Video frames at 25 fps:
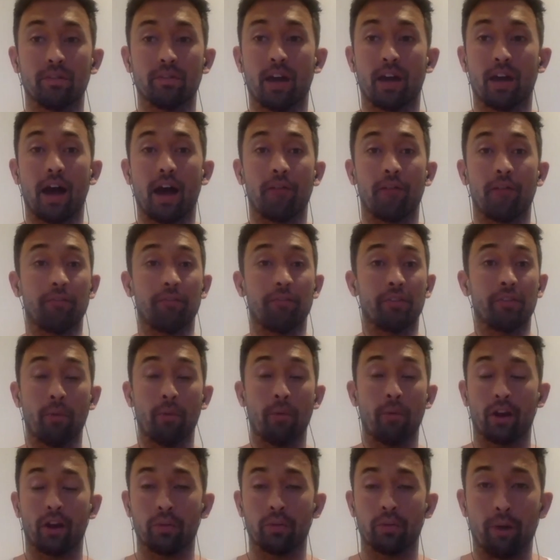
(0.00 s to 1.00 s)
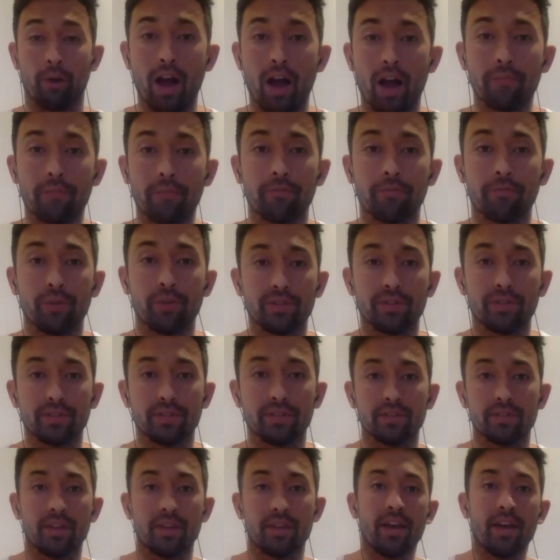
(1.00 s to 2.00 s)
uh, for the microbiome, for
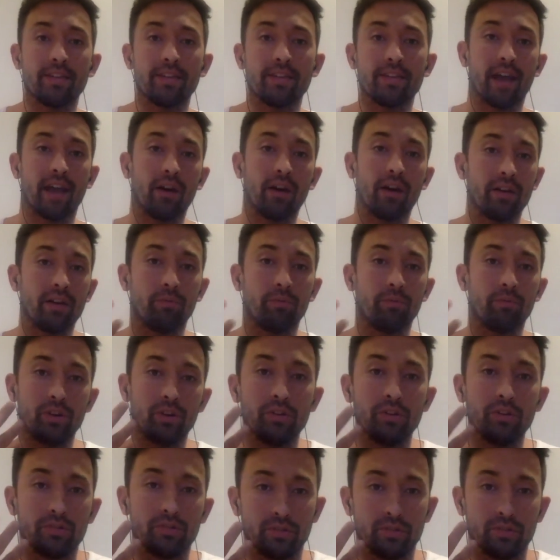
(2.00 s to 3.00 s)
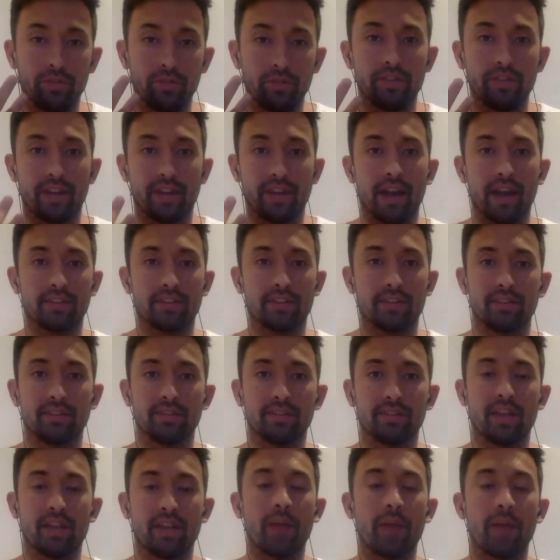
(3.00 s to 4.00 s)
instance, now if we use tooth decay as an
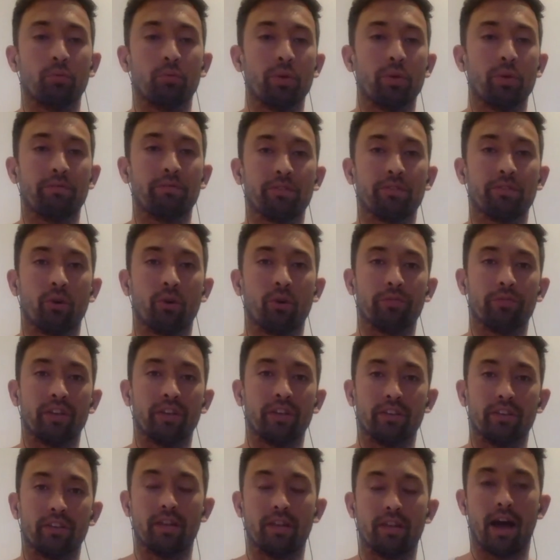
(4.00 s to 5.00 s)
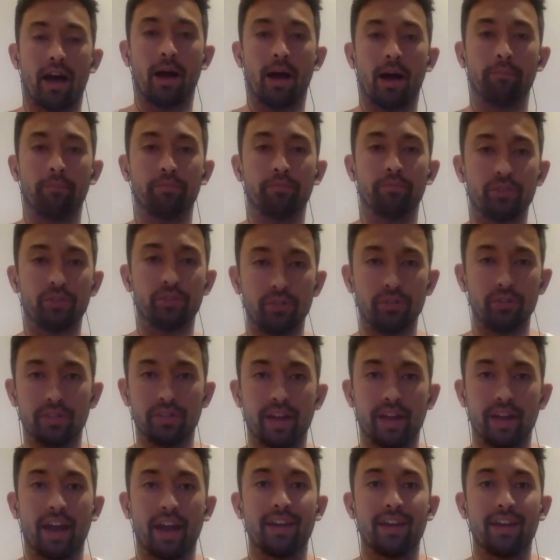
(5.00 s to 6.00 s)
example, we've thought that um, tooth
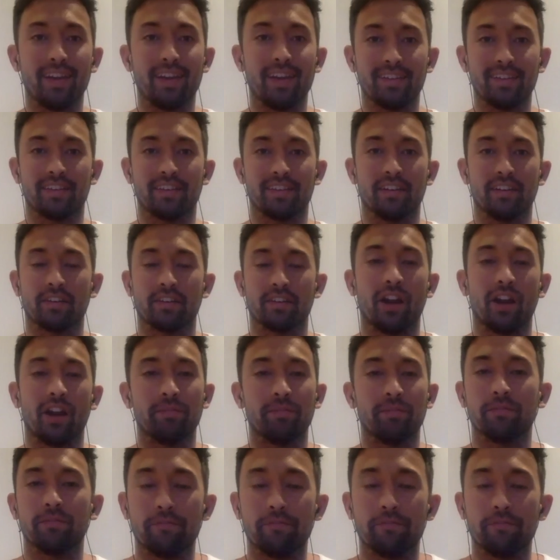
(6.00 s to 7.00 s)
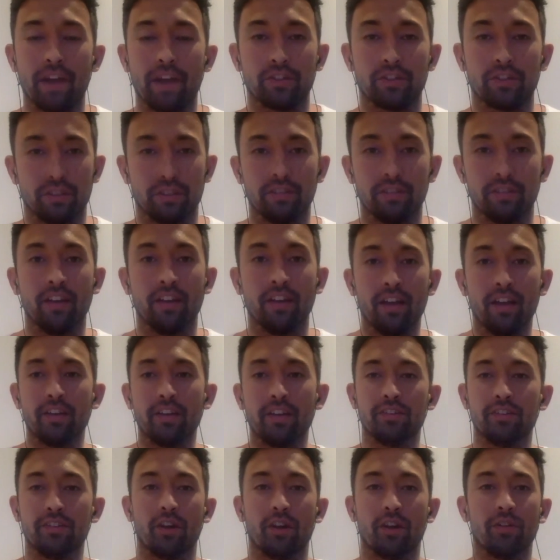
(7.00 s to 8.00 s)
decay is a kind of infection.
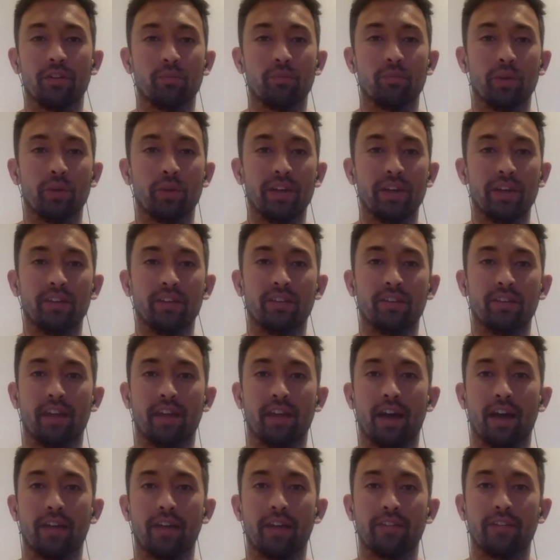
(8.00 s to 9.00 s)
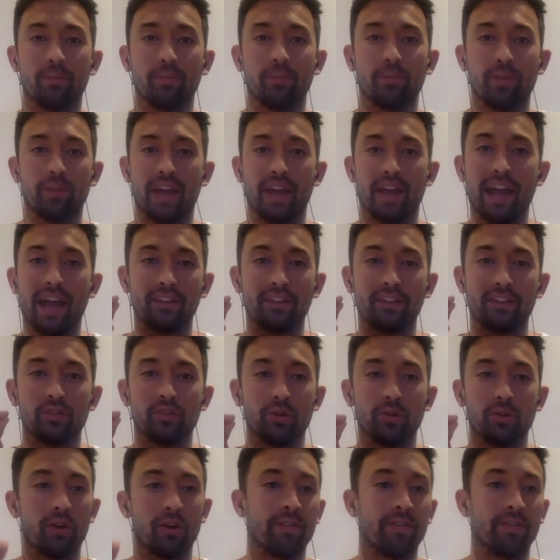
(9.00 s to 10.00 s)
You know, that we that, that we eat
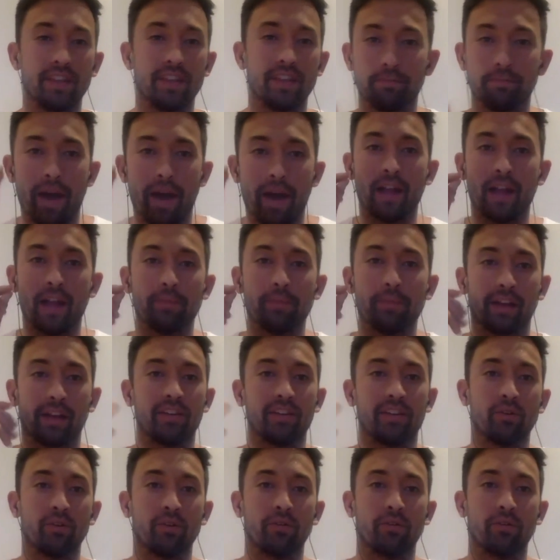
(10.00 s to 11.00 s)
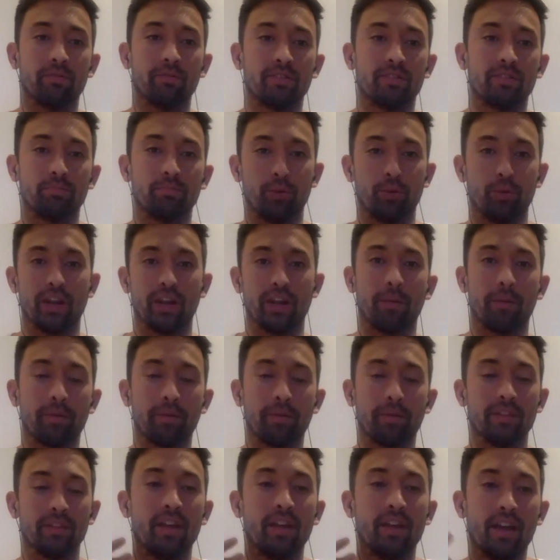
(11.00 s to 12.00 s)
sugar and these bad bacteria spring up
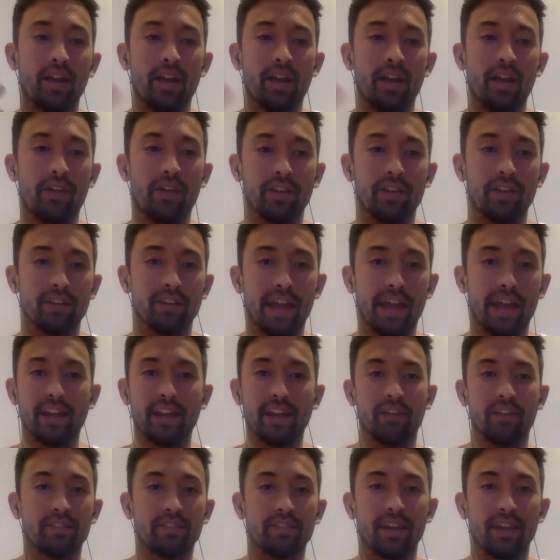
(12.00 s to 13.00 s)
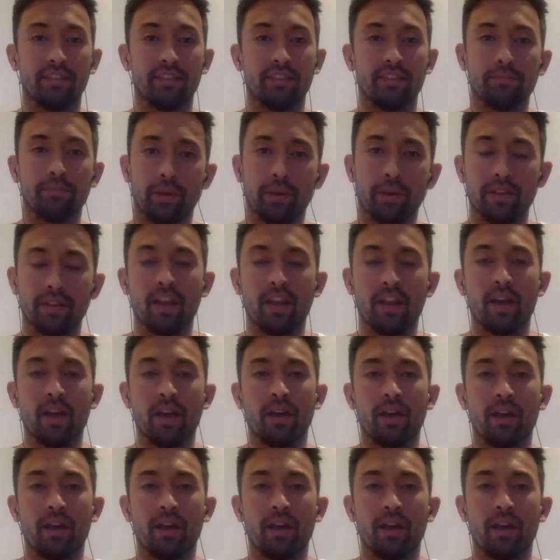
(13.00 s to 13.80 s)
and, and then eat our teeth. But